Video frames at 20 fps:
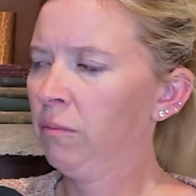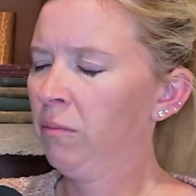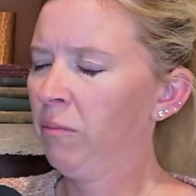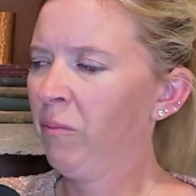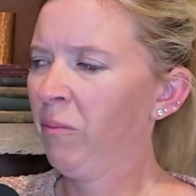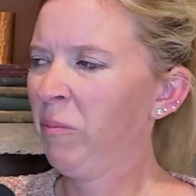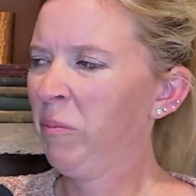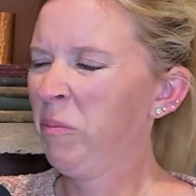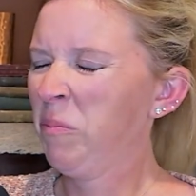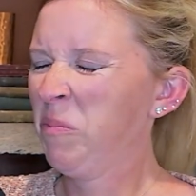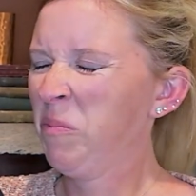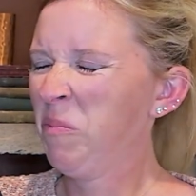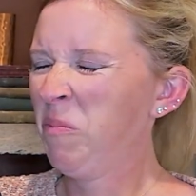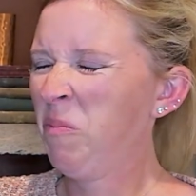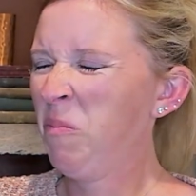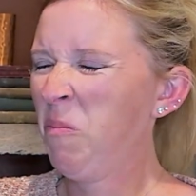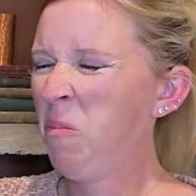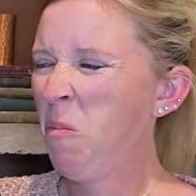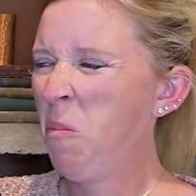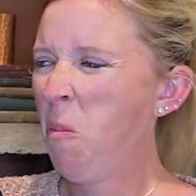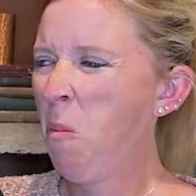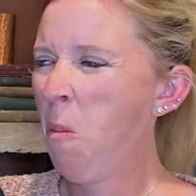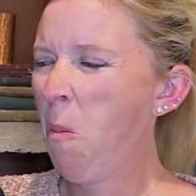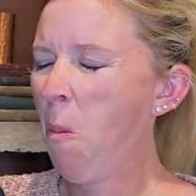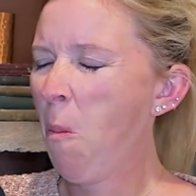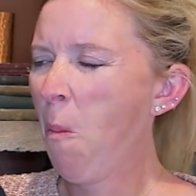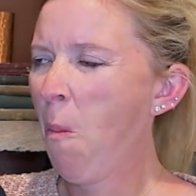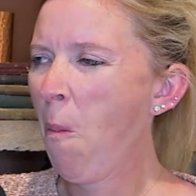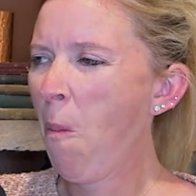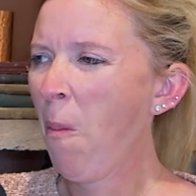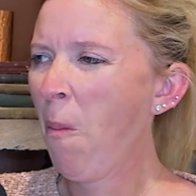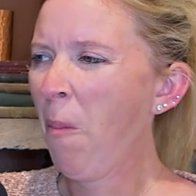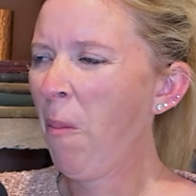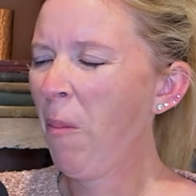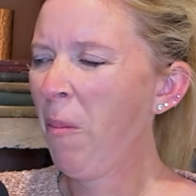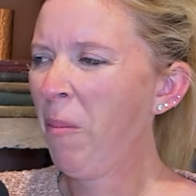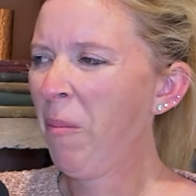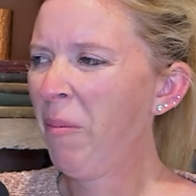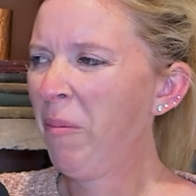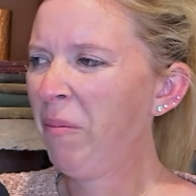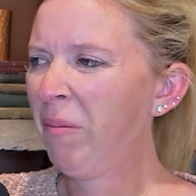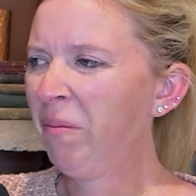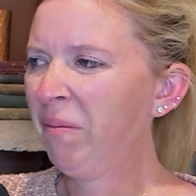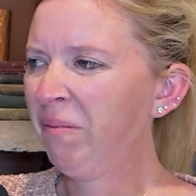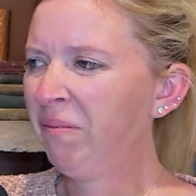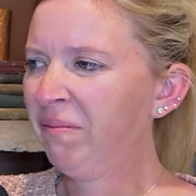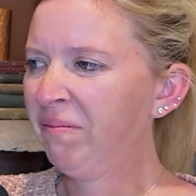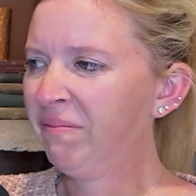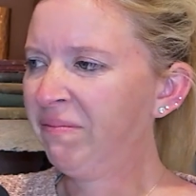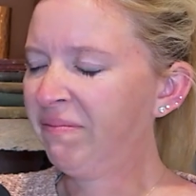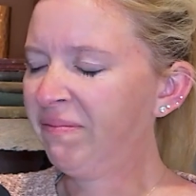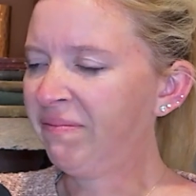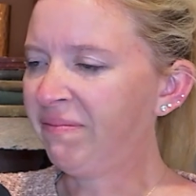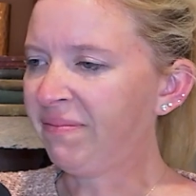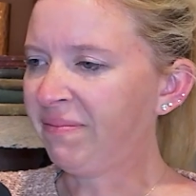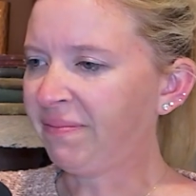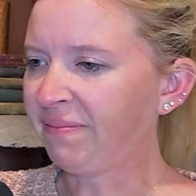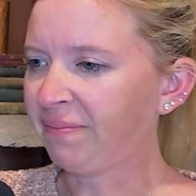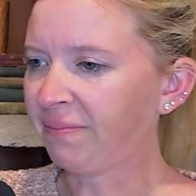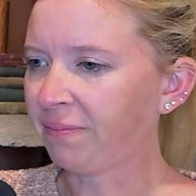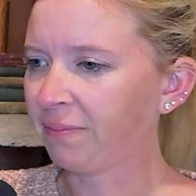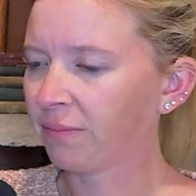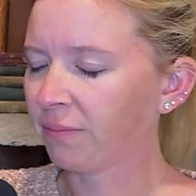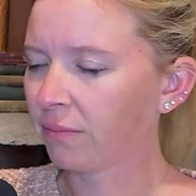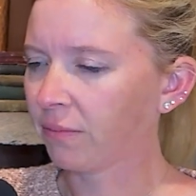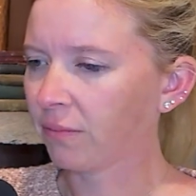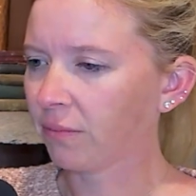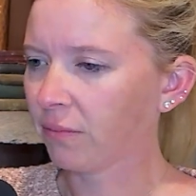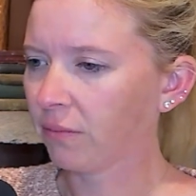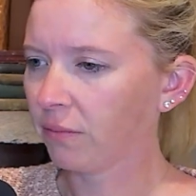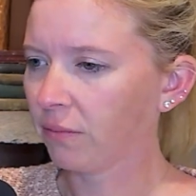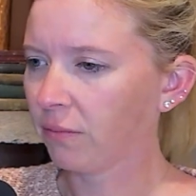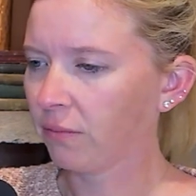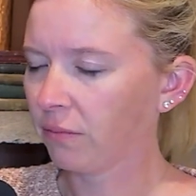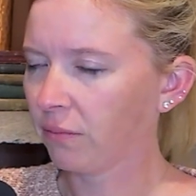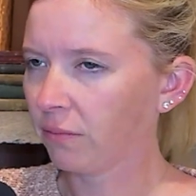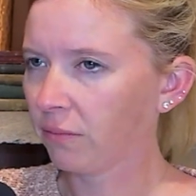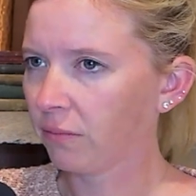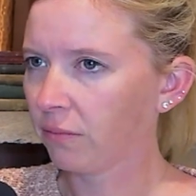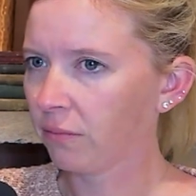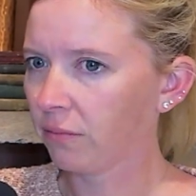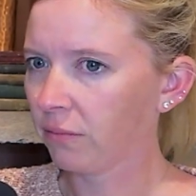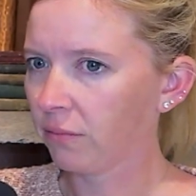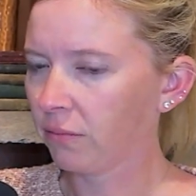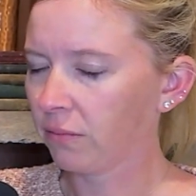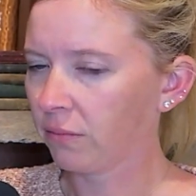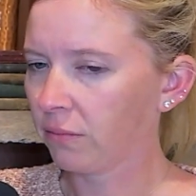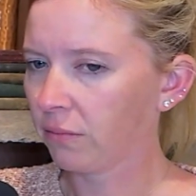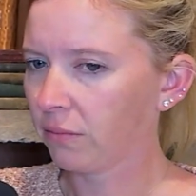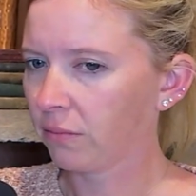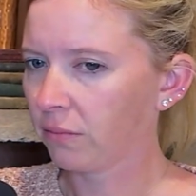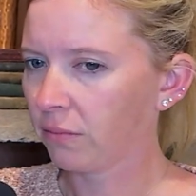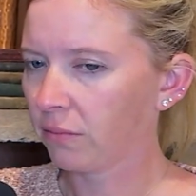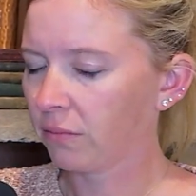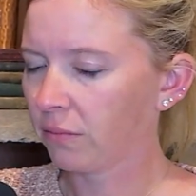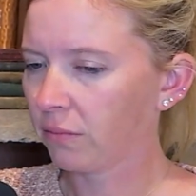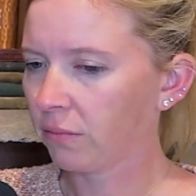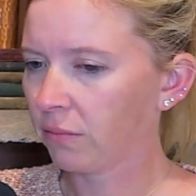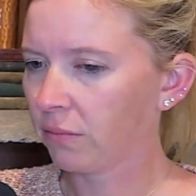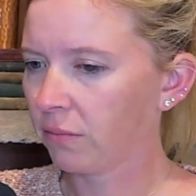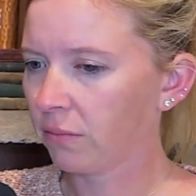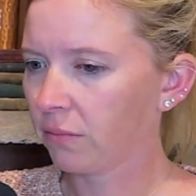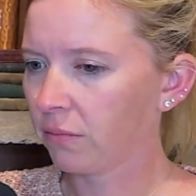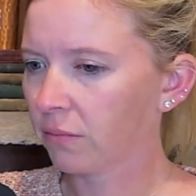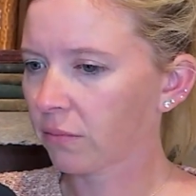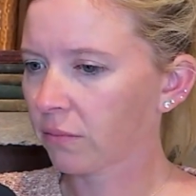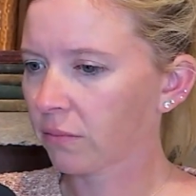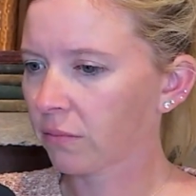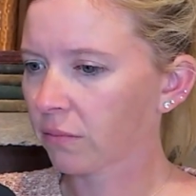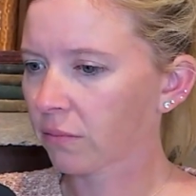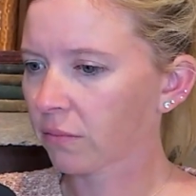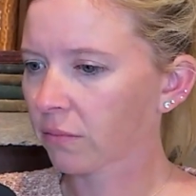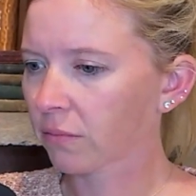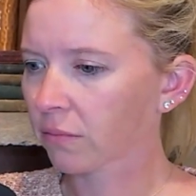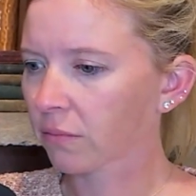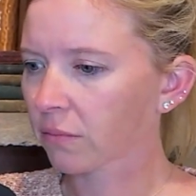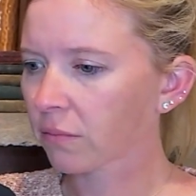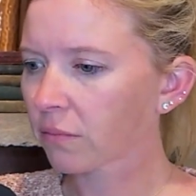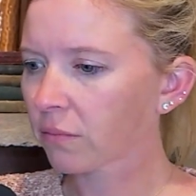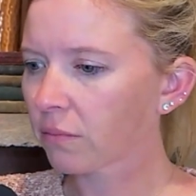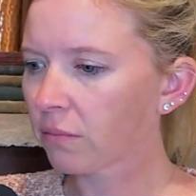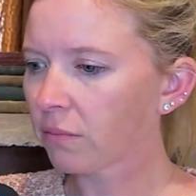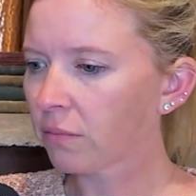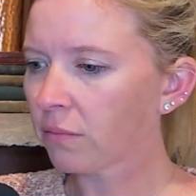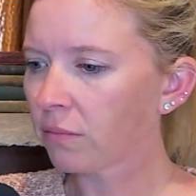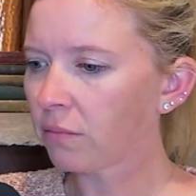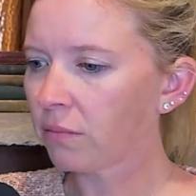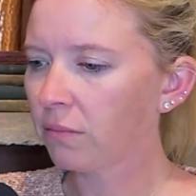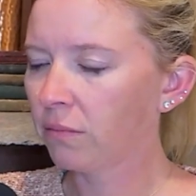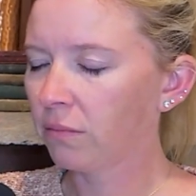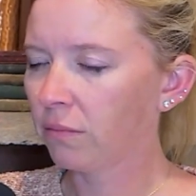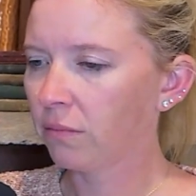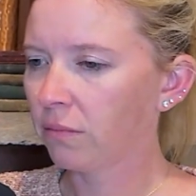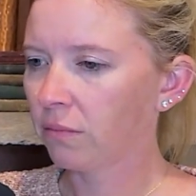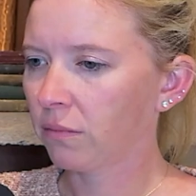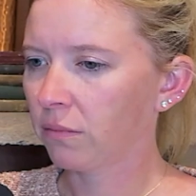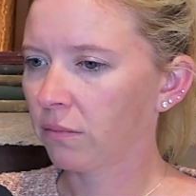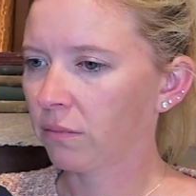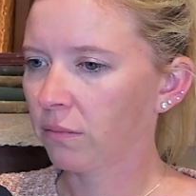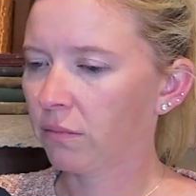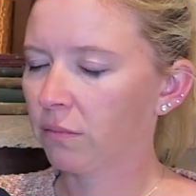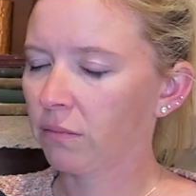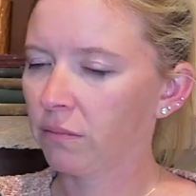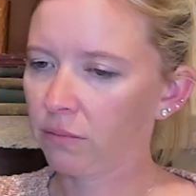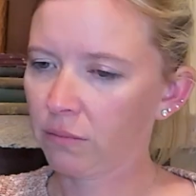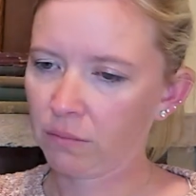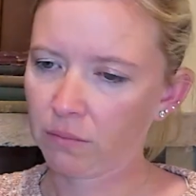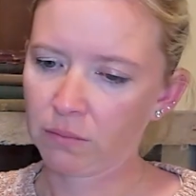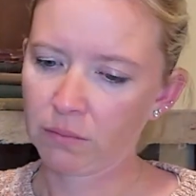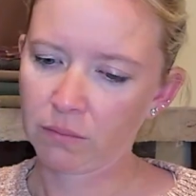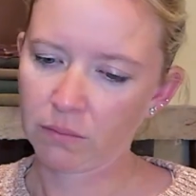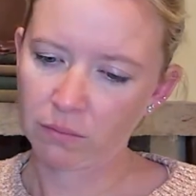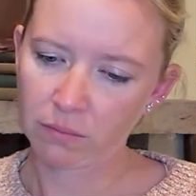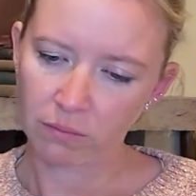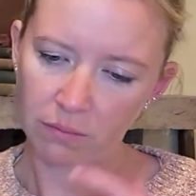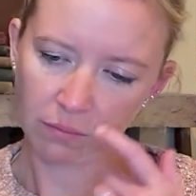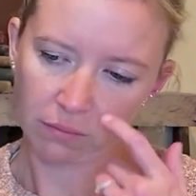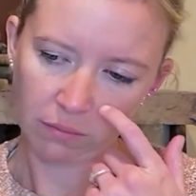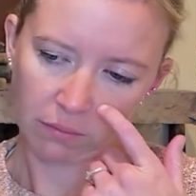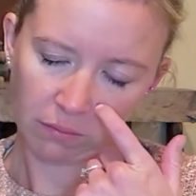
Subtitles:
[no speech]